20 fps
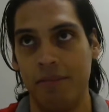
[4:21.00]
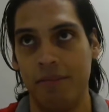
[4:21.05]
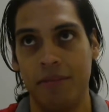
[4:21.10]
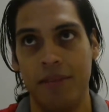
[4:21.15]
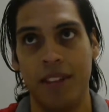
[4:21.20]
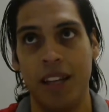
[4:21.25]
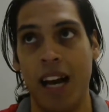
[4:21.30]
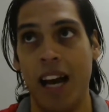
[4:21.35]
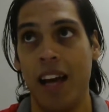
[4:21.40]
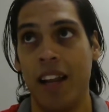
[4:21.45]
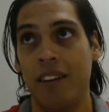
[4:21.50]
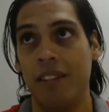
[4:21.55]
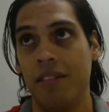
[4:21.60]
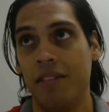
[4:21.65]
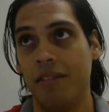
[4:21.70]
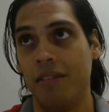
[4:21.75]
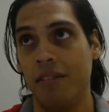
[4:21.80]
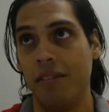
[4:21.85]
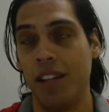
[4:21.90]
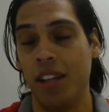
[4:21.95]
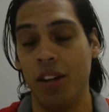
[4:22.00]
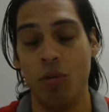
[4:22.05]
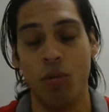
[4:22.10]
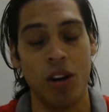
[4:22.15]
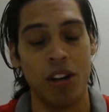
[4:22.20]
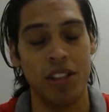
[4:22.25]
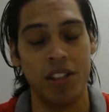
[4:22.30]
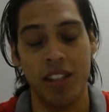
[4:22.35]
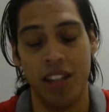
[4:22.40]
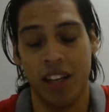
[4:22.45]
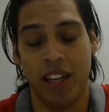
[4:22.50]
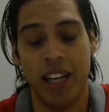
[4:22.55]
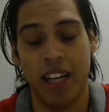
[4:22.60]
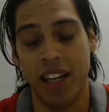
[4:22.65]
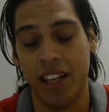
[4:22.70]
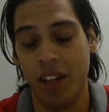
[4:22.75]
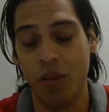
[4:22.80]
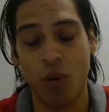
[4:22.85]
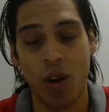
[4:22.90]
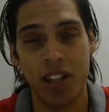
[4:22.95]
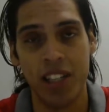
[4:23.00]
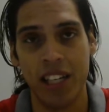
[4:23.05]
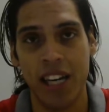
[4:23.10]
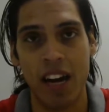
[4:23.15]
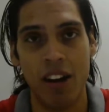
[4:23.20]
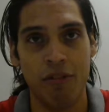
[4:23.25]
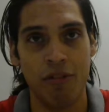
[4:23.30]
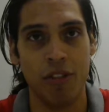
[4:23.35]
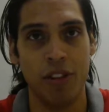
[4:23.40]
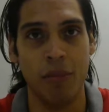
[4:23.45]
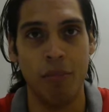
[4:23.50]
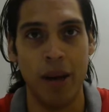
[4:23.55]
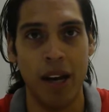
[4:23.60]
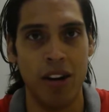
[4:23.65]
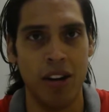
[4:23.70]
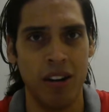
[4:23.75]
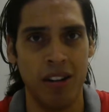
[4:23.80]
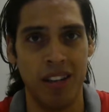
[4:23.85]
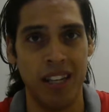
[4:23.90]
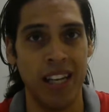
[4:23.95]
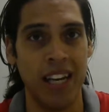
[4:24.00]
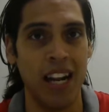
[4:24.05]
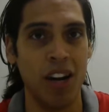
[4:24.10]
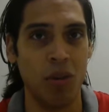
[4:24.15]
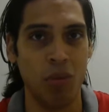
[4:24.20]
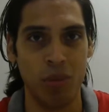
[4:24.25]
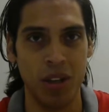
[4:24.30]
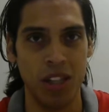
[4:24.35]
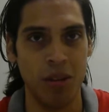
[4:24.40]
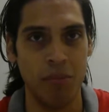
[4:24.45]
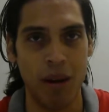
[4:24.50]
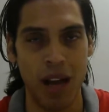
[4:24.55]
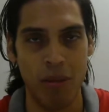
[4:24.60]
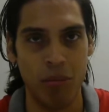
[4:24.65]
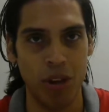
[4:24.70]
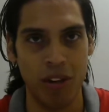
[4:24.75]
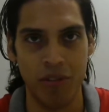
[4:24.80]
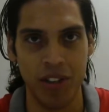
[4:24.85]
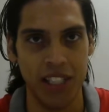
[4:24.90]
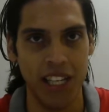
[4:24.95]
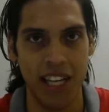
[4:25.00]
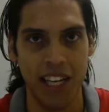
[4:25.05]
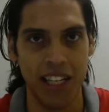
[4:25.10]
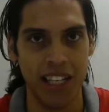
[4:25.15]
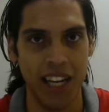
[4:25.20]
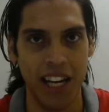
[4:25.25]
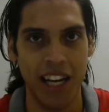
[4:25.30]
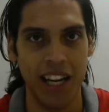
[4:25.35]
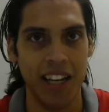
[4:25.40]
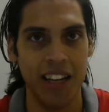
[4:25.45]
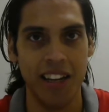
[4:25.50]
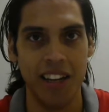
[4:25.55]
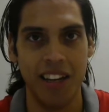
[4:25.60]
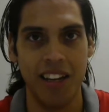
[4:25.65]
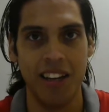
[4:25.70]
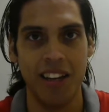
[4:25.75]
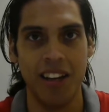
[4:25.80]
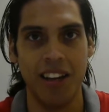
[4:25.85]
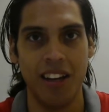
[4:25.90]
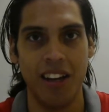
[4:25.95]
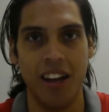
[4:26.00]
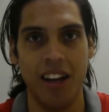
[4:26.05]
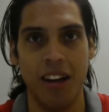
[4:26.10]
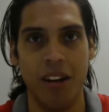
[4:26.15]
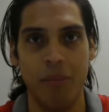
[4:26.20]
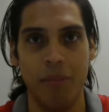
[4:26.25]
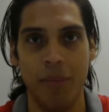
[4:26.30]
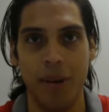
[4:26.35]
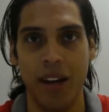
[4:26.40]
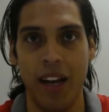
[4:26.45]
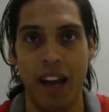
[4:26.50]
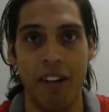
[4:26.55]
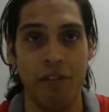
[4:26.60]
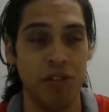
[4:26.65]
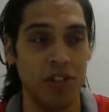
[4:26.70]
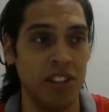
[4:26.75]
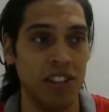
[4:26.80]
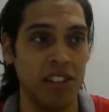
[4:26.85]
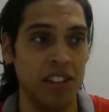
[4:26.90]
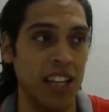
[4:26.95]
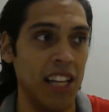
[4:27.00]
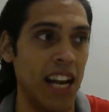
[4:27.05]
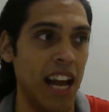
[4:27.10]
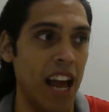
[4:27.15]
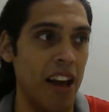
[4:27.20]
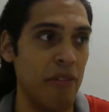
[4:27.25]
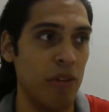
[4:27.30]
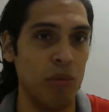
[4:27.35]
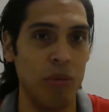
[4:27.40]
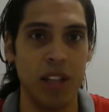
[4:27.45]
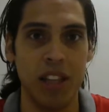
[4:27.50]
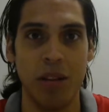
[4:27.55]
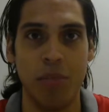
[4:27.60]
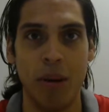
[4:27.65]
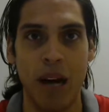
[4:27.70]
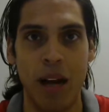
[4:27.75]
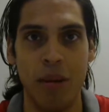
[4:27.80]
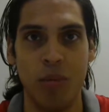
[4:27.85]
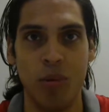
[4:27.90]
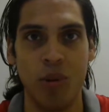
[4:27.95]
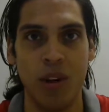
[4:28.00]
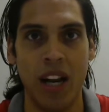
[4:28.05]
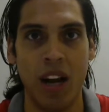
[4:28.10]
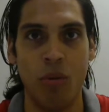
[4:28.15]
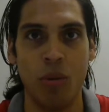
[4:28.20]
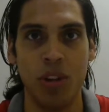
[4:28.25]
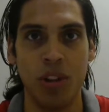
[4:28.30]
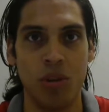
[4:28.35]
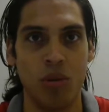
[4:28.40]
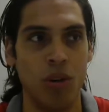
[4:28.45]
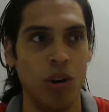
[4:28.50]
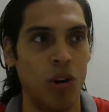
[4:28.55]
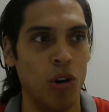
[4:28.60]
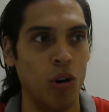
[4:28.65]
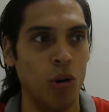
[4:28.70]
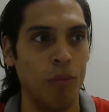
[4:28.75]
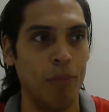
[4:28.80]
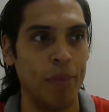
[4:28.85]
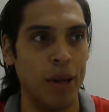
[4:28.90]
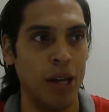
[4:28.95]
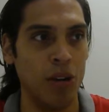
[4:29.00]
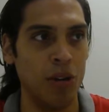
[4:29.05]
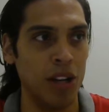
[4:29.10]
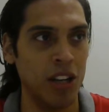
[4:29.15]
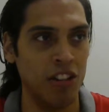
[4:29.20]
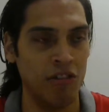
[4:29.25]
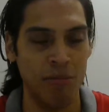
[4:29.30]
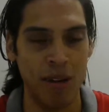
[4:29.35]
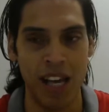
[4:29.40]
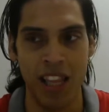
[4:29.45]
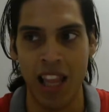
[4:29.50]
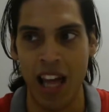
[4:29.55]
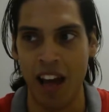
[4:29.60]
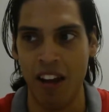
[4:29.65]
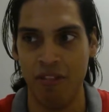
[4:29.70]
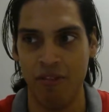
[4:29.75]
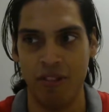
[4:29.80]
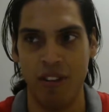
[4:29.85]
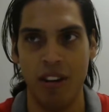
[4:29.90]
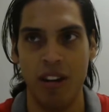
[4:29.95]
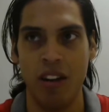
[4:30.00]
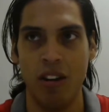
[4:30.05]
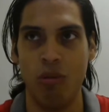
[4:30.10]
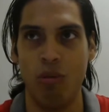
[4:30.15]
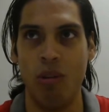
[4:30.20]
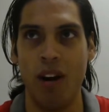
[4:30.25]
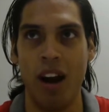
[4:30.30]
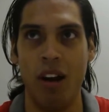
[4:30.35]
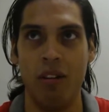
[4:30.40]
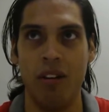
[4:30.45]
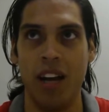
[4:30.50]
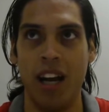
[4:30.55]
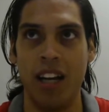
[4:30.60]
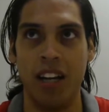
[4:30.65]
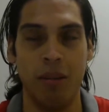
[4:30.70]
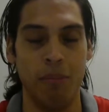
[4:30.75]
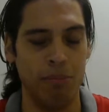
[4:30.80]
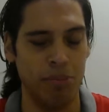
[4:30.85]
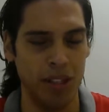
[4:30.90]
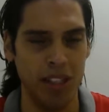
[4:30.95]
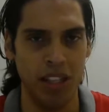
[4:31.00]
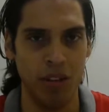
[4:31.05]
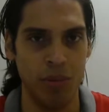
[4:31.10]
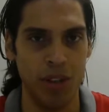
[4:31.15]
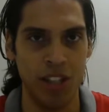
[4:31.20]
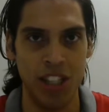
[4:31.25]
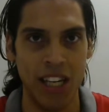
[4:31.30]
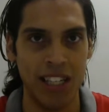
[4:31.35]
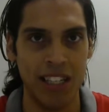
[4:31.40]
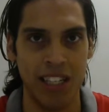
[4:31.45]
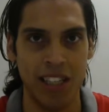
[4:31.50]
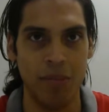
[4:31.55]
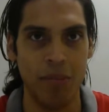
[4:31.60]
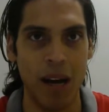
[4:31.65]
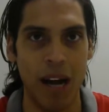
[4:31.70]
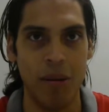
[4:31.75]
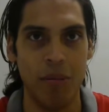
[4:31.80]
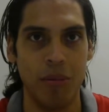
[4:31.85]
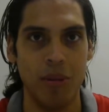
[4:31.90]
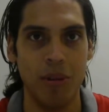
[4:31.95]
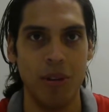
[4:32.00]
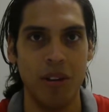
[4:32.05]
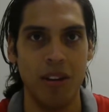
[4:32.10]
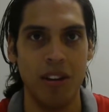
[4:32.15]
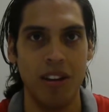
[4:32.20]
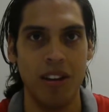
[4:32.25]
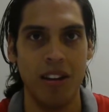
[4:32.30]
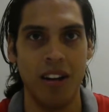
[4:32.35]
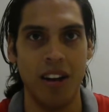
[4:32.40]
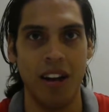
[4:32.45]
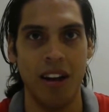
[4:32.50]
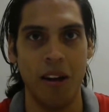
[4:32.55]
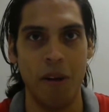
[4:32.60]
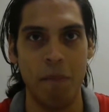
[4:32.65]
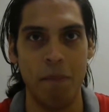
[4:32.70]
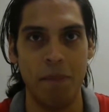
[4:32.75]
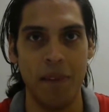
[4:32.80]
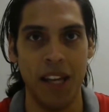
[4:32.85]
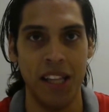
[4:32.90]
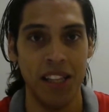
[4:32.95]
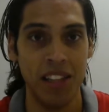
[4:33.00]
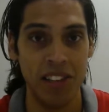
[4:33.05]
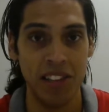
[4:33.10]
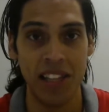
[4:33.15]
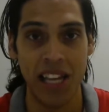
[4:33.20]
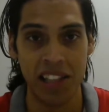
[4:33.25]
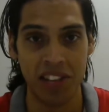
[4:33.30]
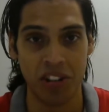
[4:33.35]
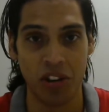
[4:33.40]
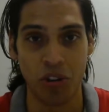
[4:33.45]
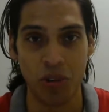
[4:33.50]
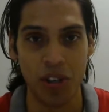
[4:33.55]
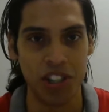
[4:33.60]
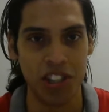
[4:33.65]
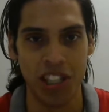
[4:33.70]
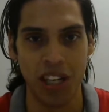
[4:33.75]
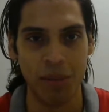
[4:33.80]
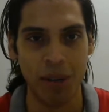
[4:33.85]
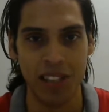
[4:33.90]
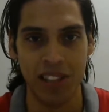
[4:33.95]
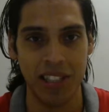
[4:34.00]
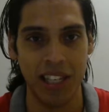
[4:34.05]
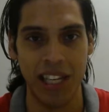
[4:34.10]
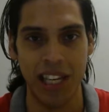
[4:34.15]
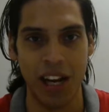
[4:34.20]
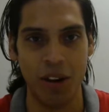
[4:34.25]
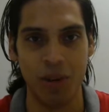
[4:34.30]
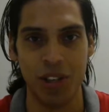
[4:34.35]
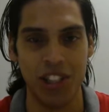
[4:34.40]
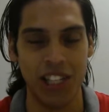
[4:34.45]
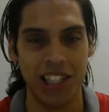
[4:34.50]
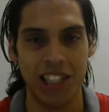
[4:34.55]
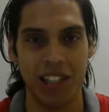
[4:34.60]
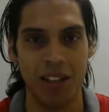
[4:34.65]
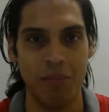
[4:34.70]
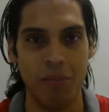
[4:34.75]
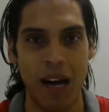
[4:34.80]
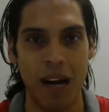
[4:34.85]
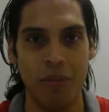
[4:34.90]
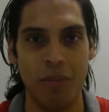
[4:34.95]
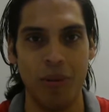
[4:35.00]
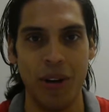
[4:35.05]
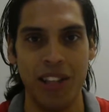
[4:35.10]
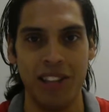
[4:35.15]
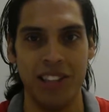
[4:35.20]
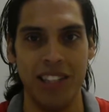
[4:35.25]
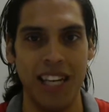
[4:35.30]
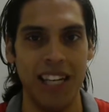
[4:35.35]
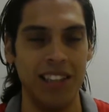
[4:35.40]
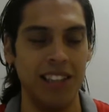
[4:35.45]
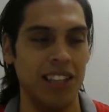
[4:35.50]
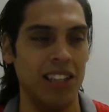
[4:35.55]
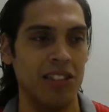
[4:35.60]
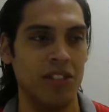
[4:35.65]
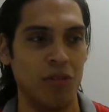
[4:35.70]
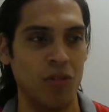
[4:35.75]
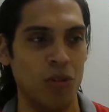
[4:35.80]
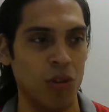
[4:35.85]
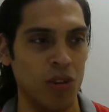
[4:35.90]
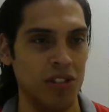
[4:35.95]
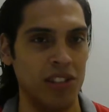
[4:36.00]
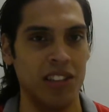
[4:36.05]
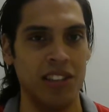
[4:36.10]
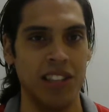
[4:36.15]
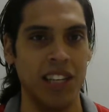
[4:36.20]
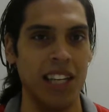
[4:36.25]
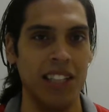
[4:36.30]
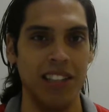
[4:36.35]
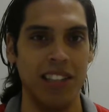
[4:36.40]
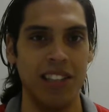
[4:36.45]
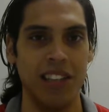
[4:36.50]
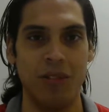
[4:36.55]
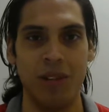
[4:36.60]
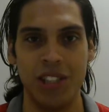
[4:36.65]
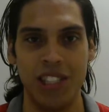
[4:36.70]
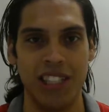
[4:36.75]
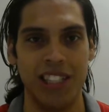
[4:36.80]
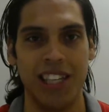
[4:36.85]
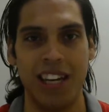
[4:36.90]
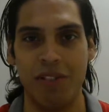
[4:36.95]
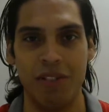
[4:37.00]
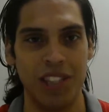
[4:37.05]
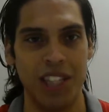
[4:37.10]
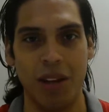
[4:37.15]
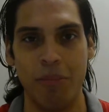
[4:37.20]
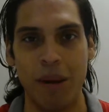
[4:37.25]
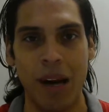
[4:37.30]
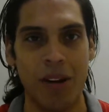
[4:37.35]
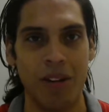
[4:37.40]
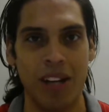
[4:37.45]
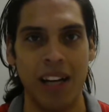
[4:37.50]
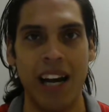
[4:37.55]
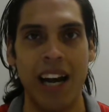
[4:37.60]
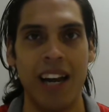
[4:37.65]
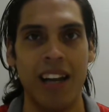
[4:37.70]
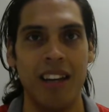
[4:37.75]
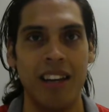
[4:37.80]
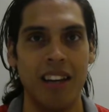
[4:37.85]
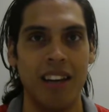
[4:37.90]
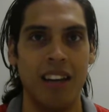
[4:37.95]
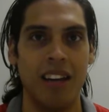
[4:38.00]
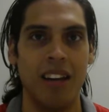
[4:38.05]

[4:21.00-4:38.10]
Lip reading: God, He worked it out for the better. Again, I don't read the Bible every day to day. Ever since then, I haven't read the Bible, and I went through a whole period of my life where I completely rejected the Bible. And this is as a Christian. I'm not saying I rejected the Bible as an atheist. Of course, as an atheist, I rejected everything about God.